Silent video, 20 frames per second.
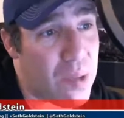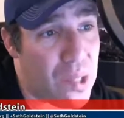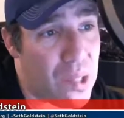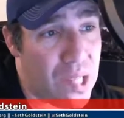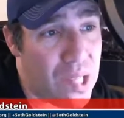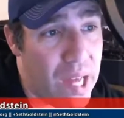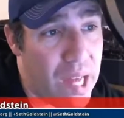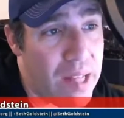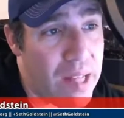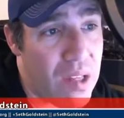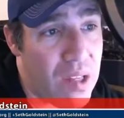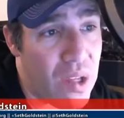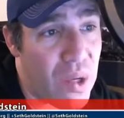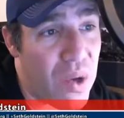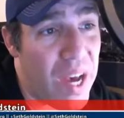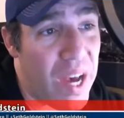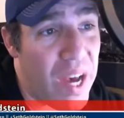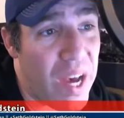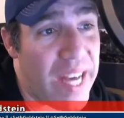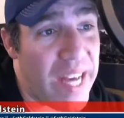percent
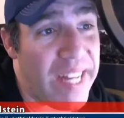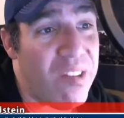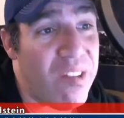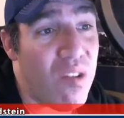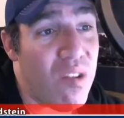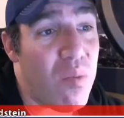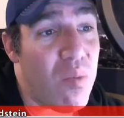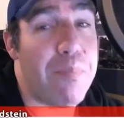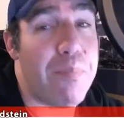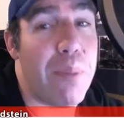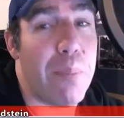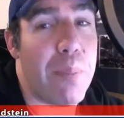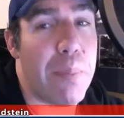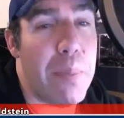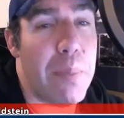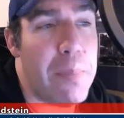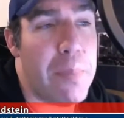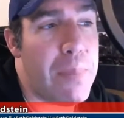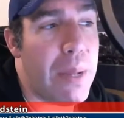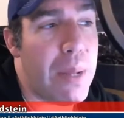to eighty-two
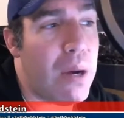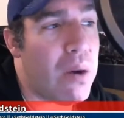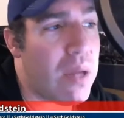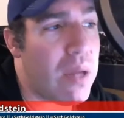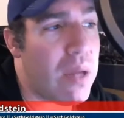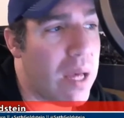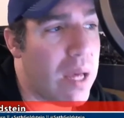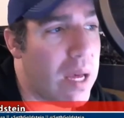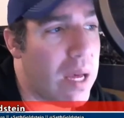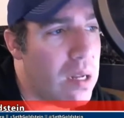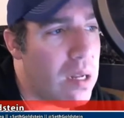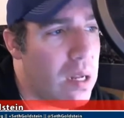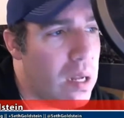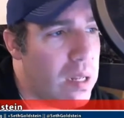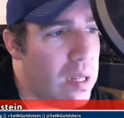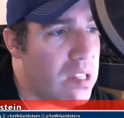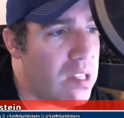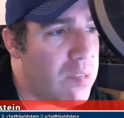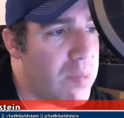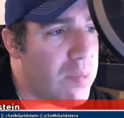billion.
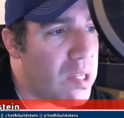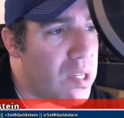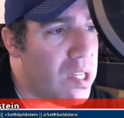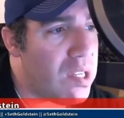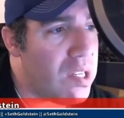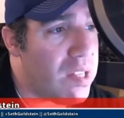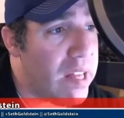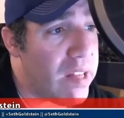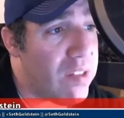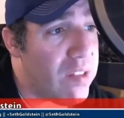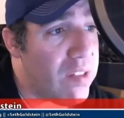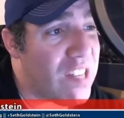Submissions hit